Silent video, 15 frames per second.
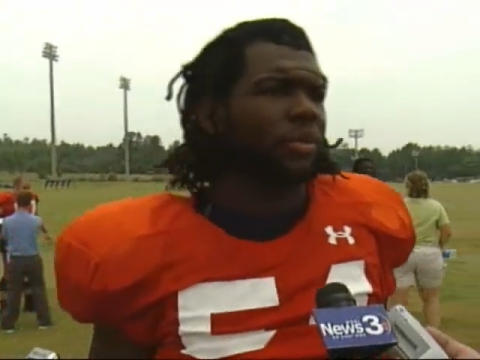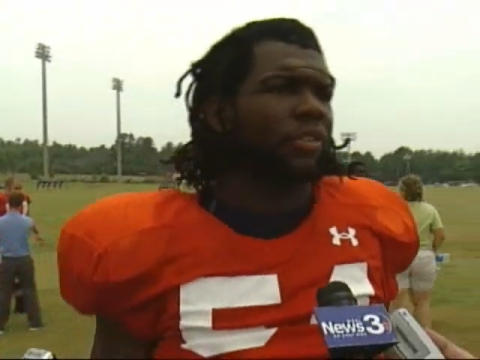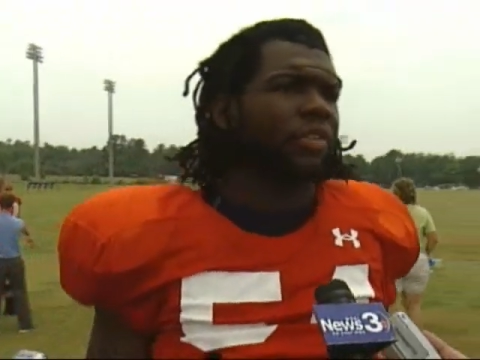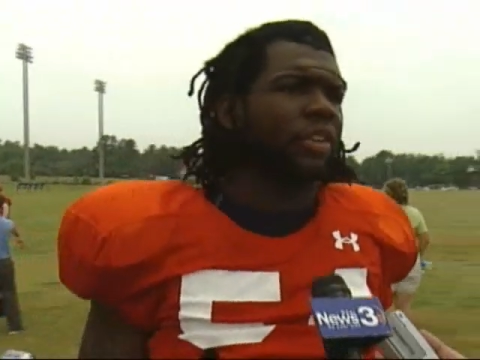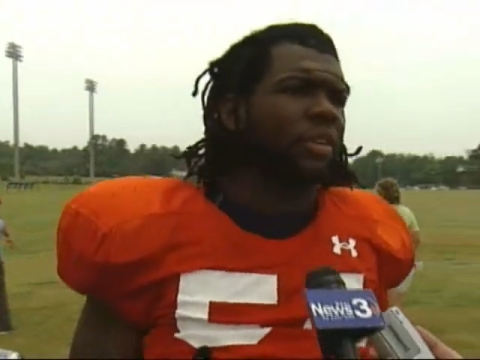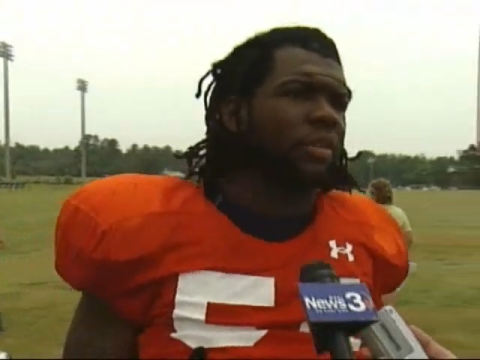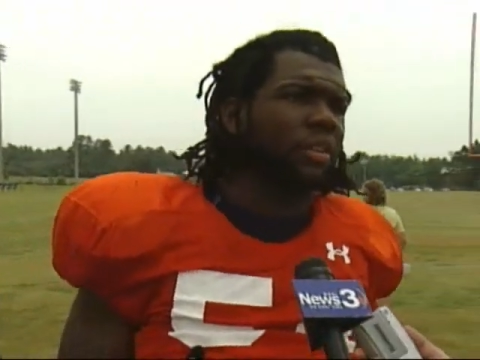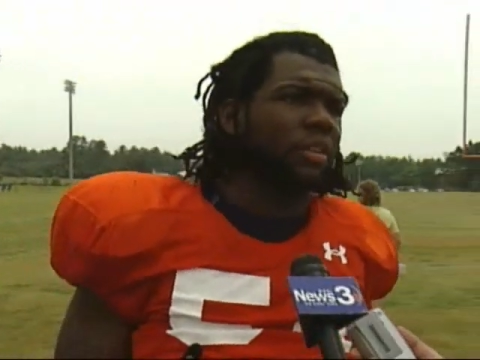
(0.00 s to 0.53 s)
more
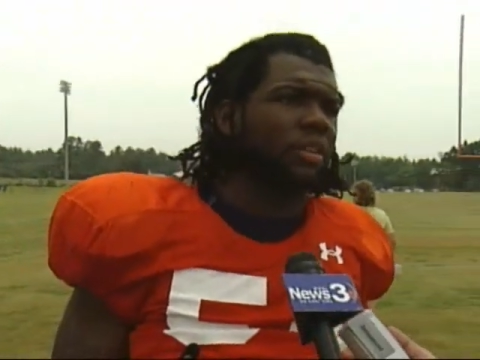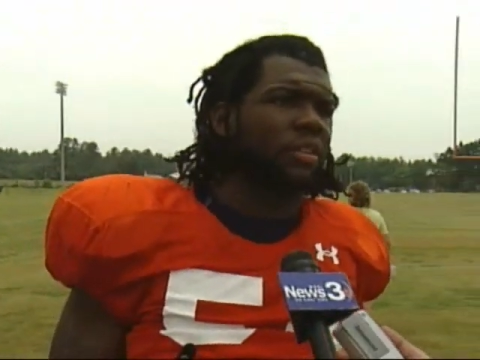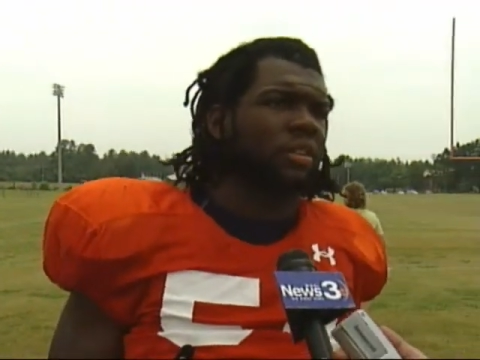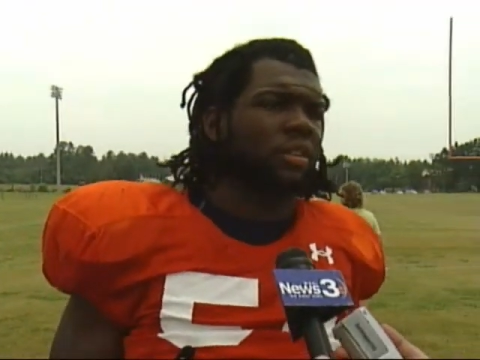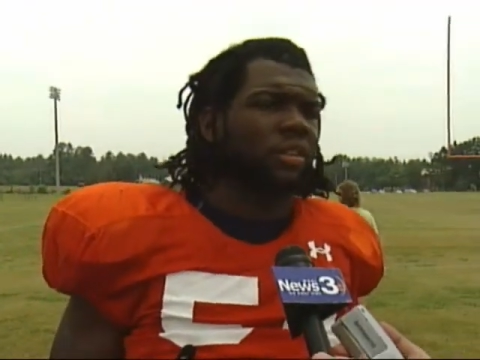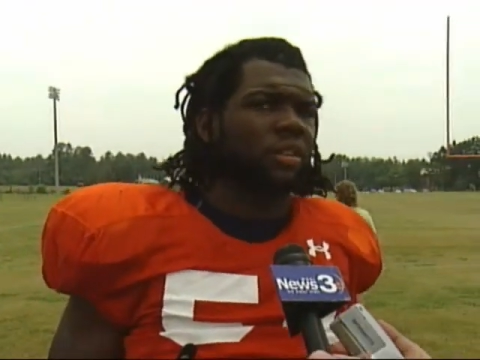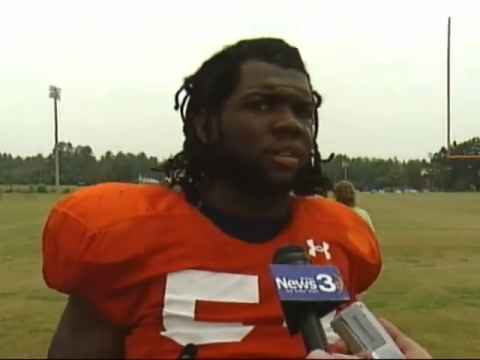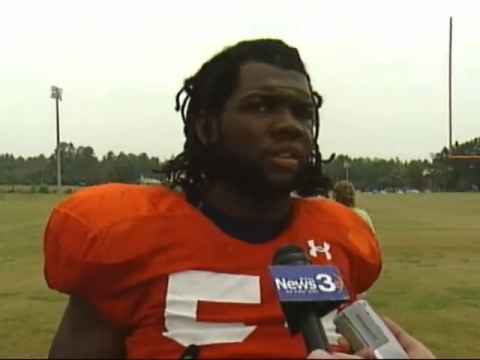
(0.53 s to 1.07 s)
freedom
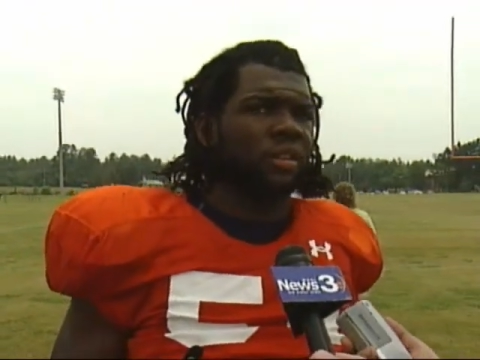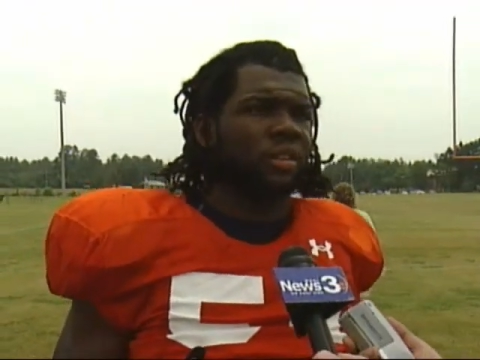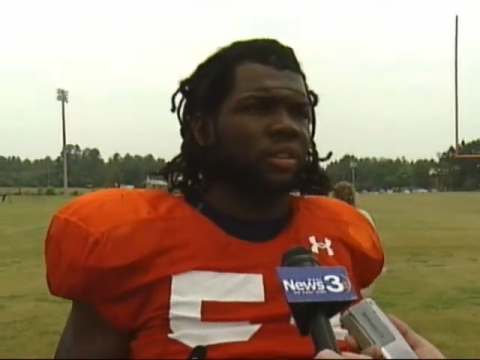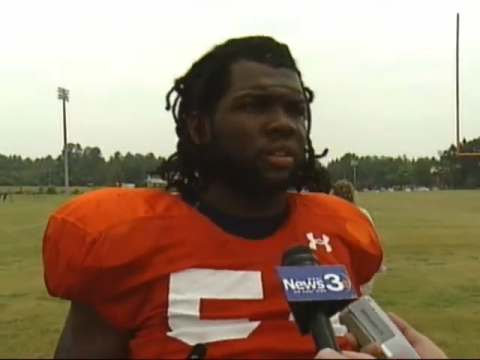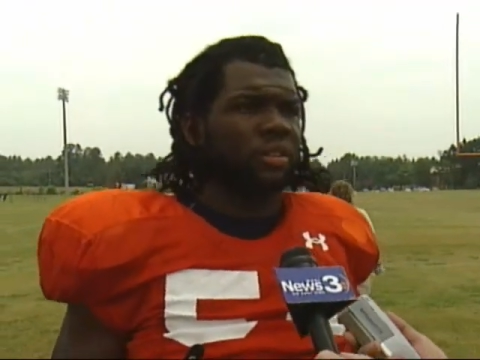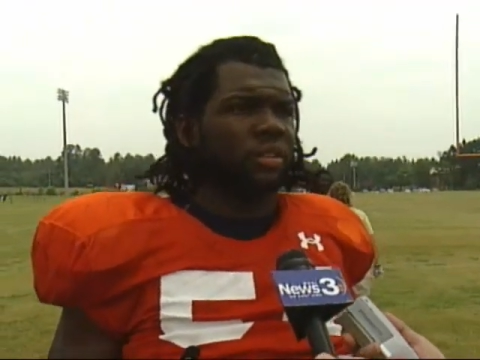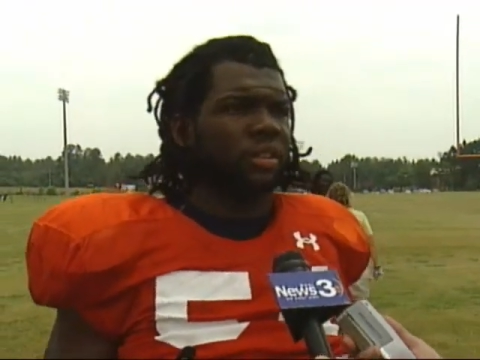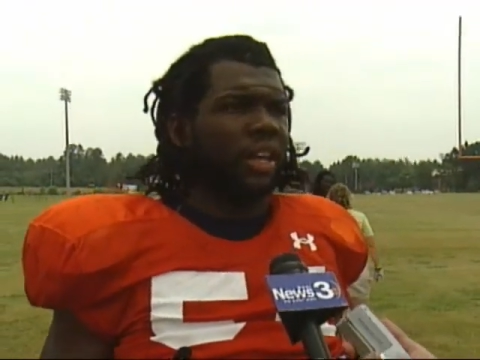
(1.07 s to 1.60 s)

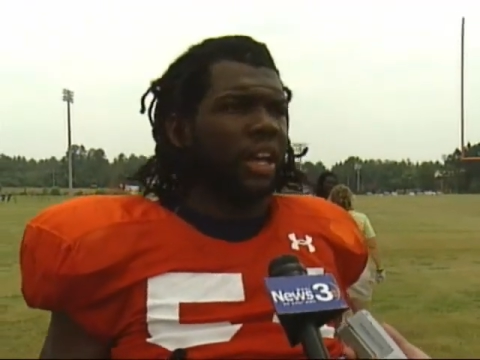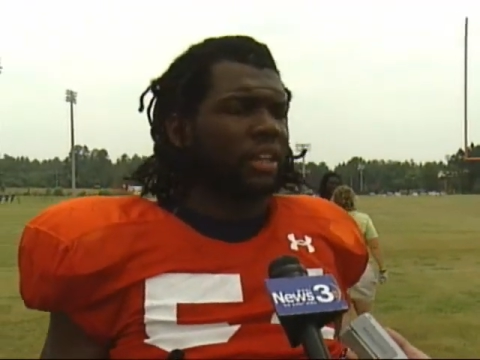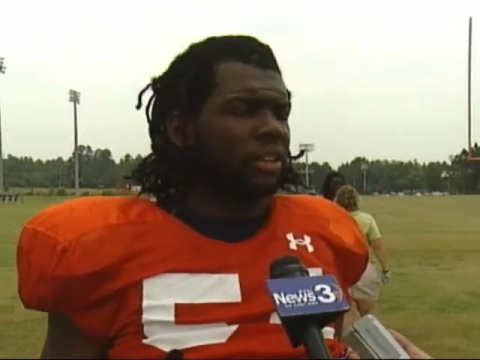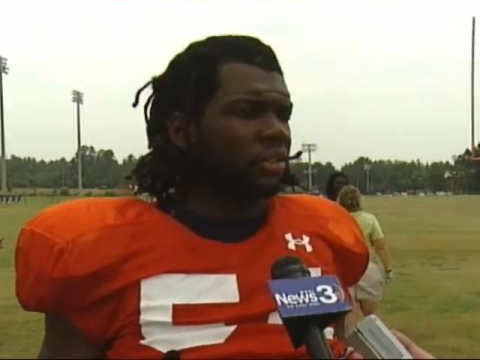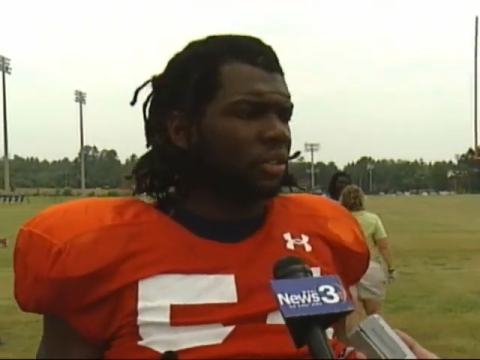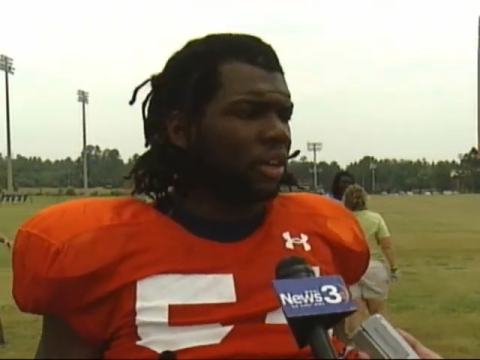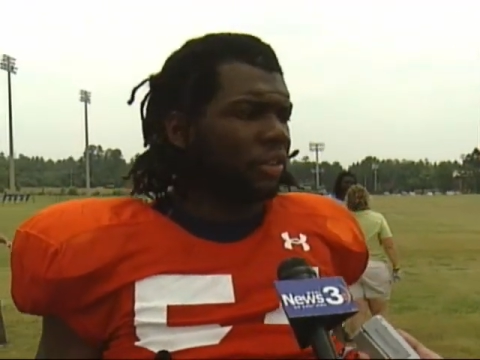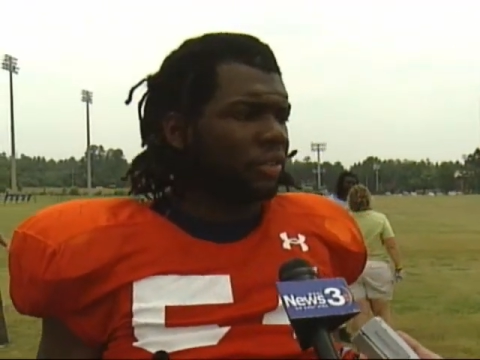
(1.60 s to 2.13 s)
to
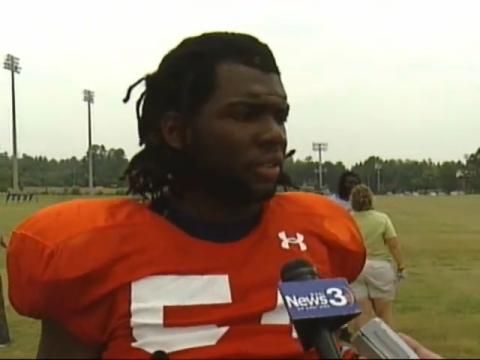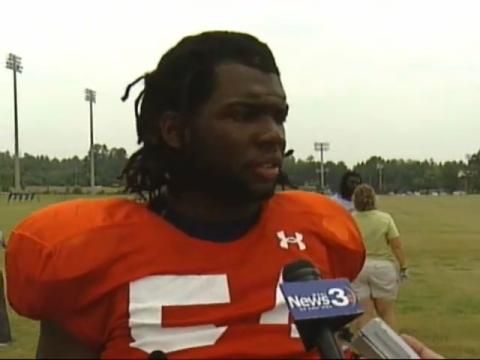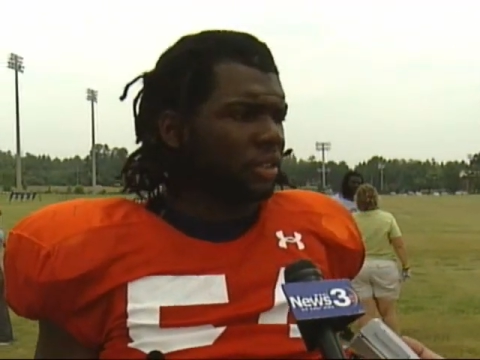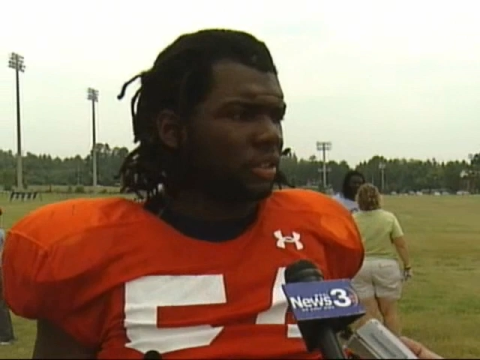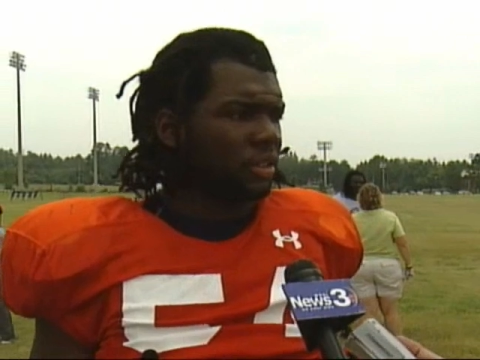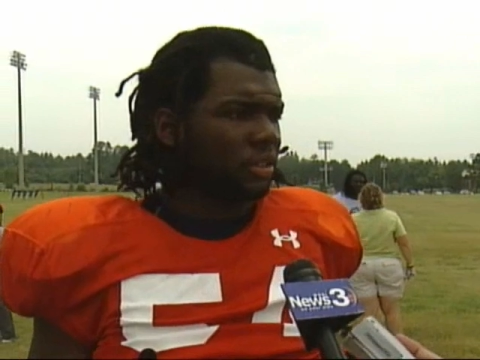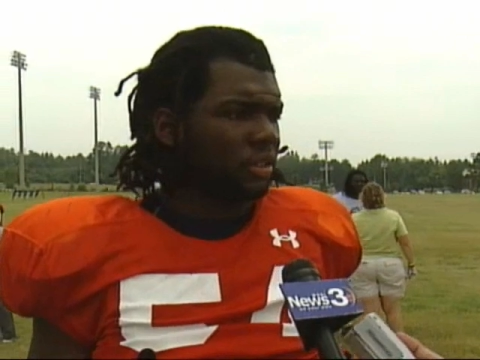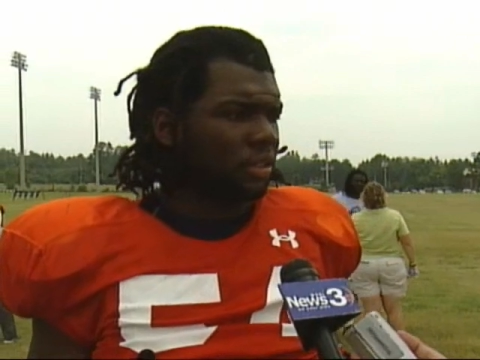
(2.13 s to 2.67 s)
diagnose
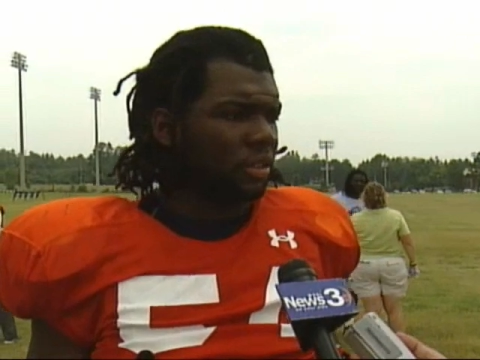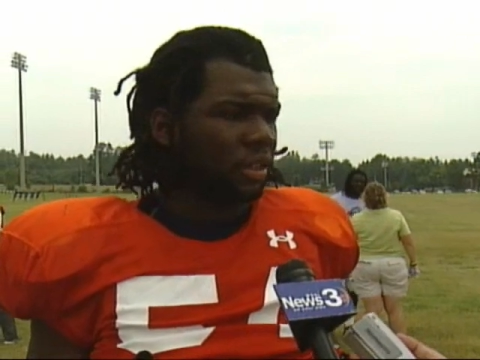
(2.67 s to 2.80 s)
offenses.